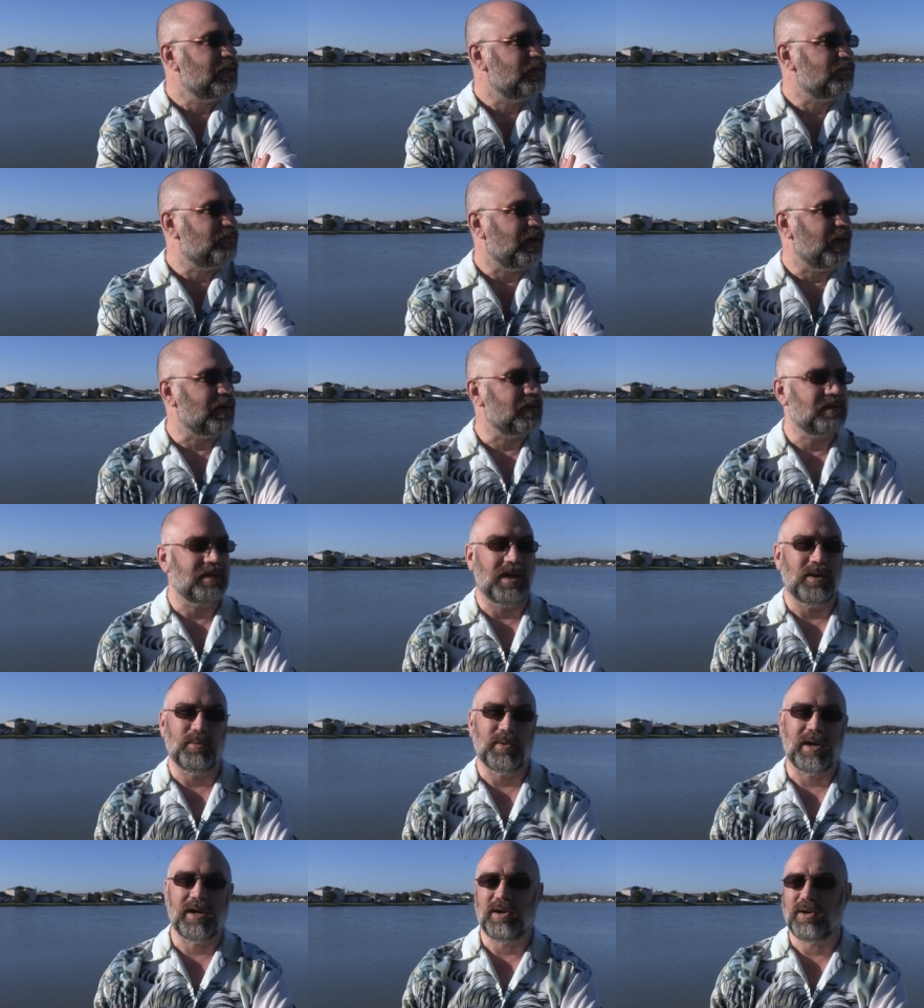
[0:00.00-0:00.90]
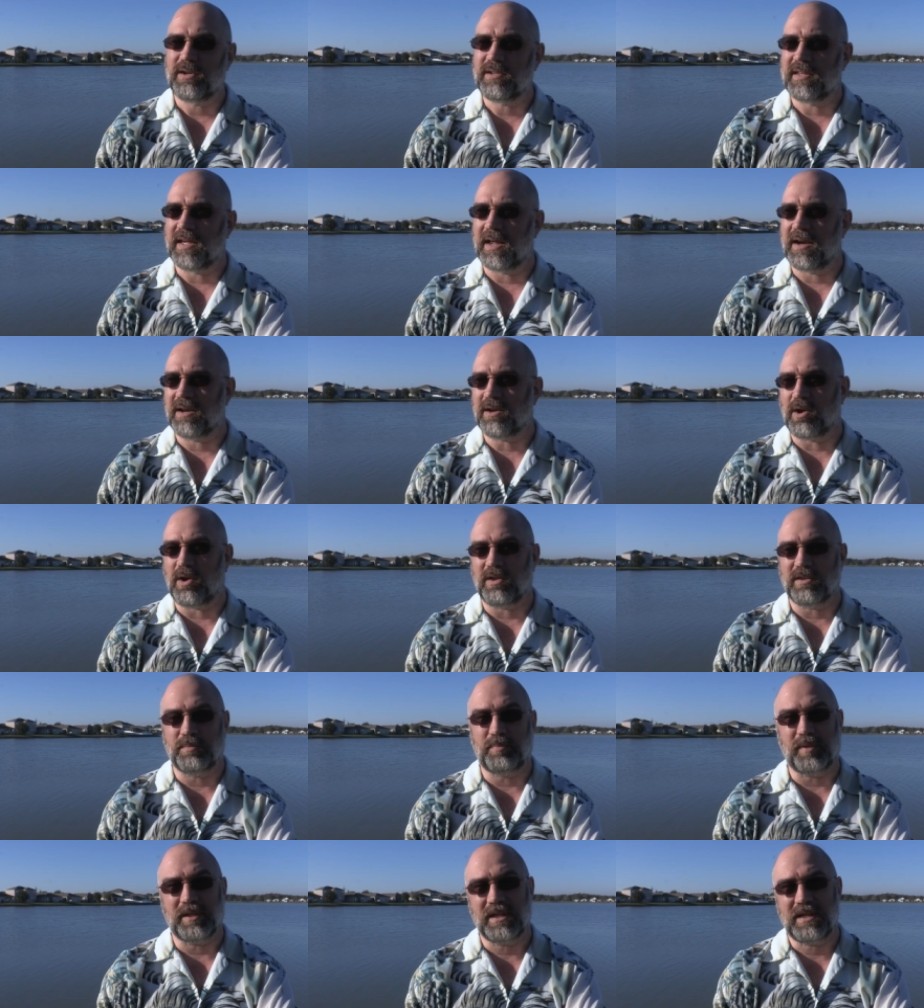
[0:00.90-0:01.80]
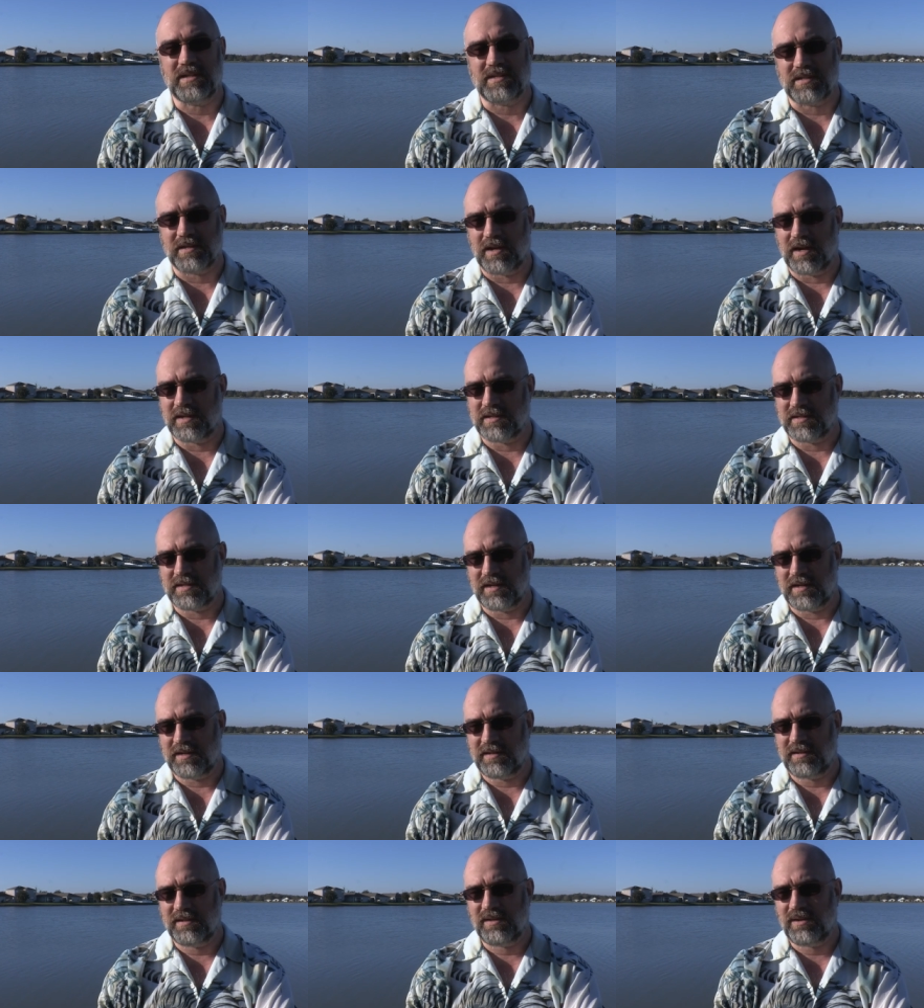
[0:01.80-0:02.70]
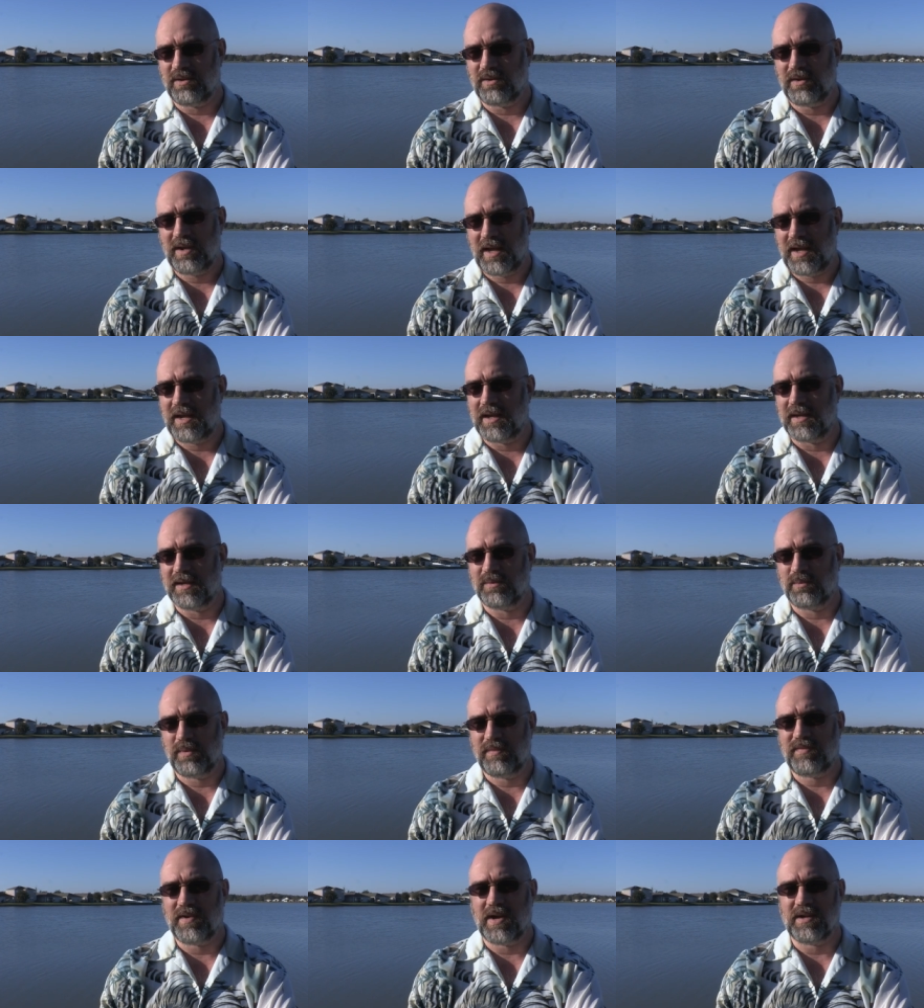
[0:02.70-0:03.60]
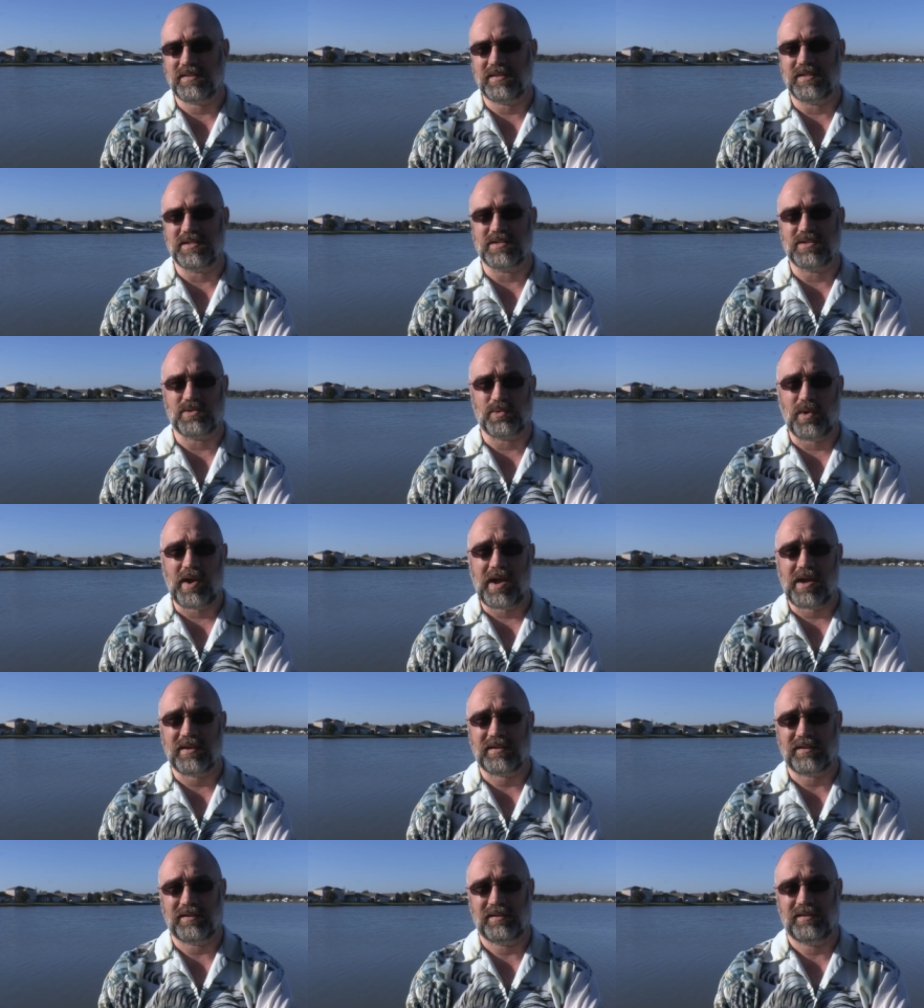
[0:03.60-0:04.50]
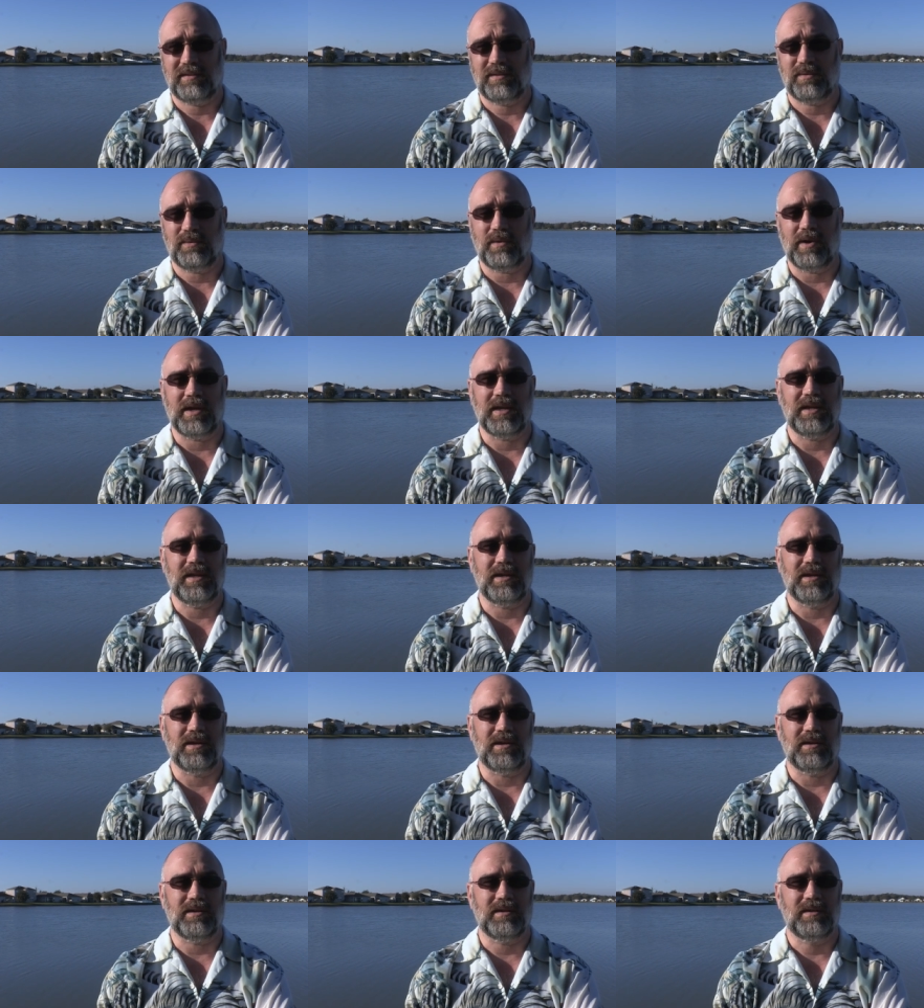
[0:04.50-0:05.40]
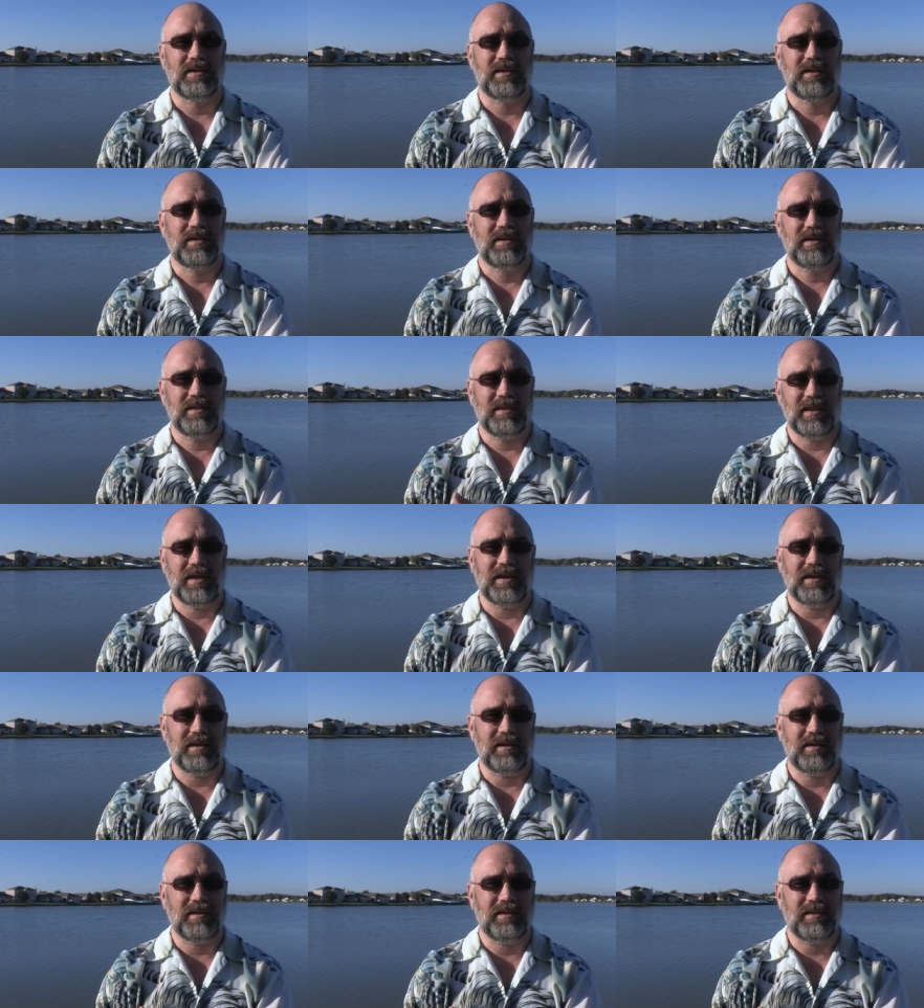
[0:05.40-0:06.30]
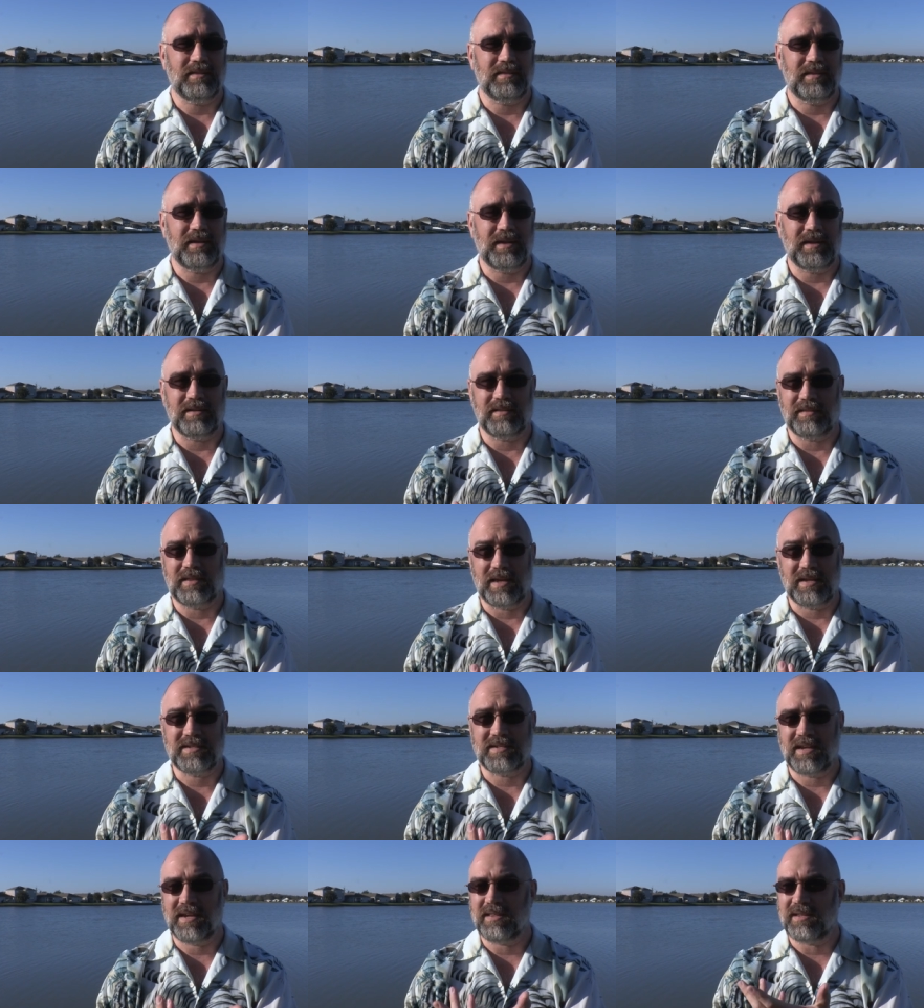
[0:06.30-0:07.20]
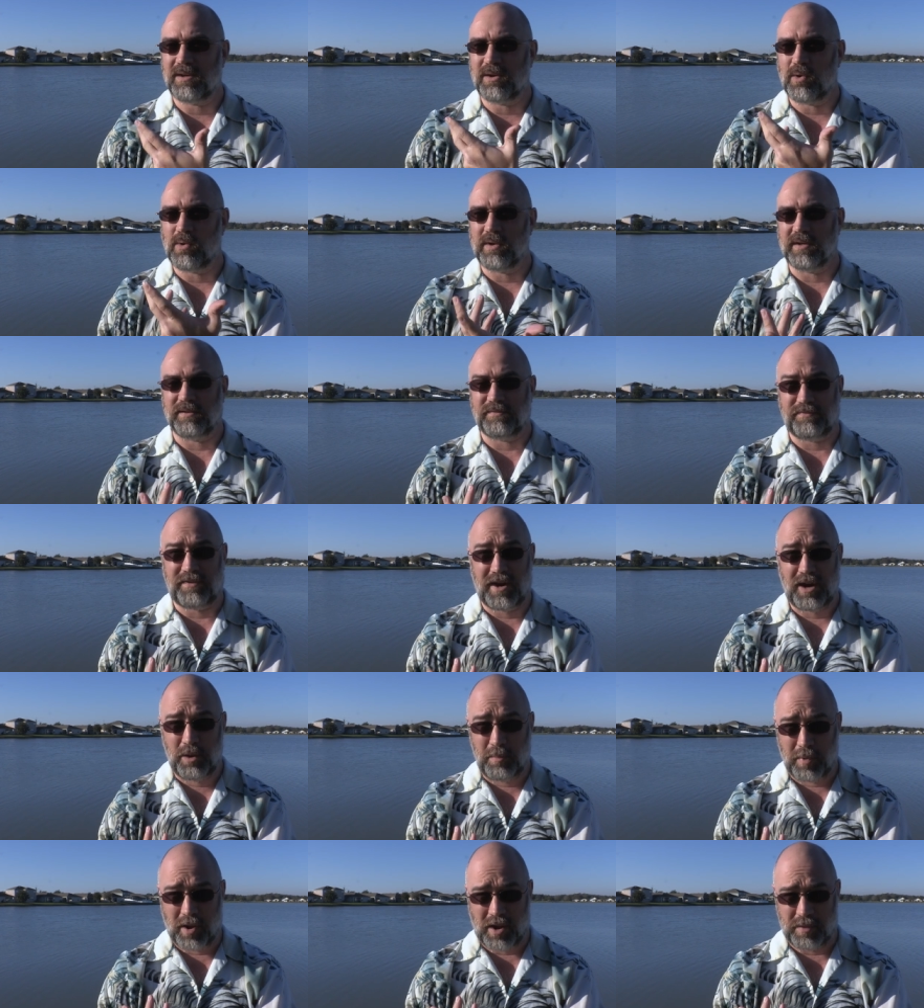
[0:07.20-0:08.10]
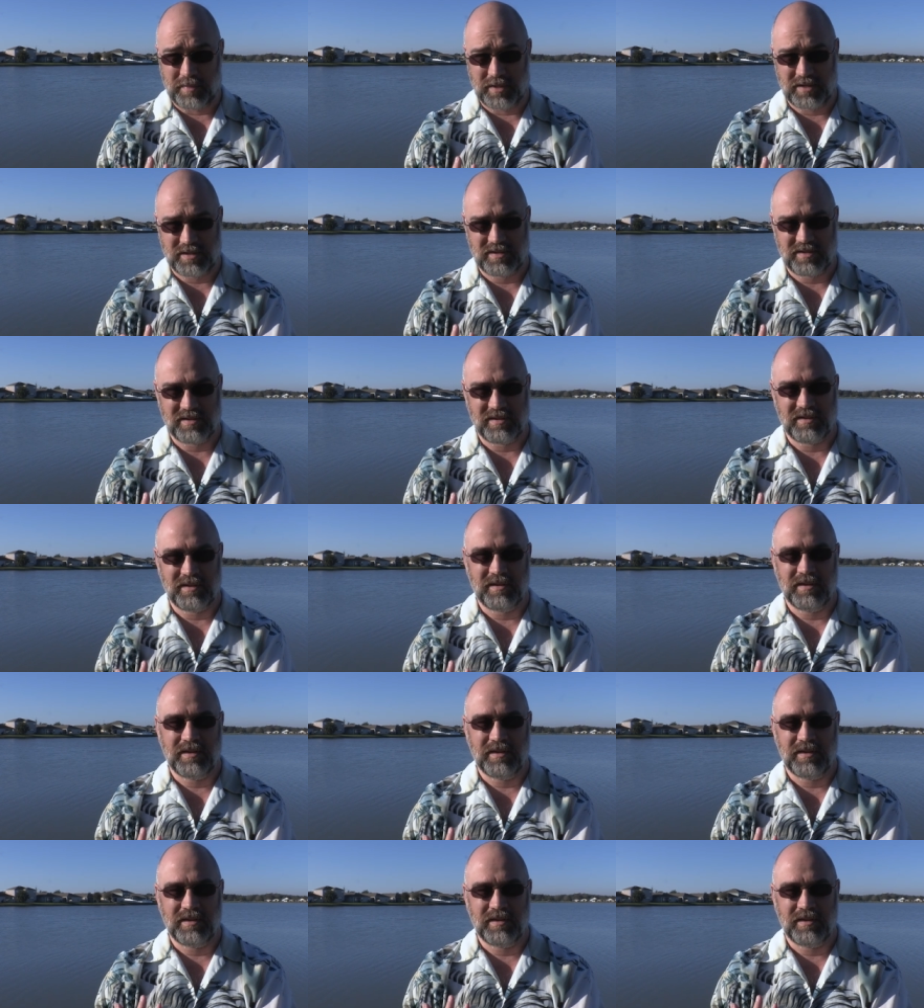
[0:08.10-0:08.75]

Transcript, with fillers: in fact, uh, when I heard that, I called the police and I said, you know, hey, we've got this threat right here that that they say they're going to firebomb us,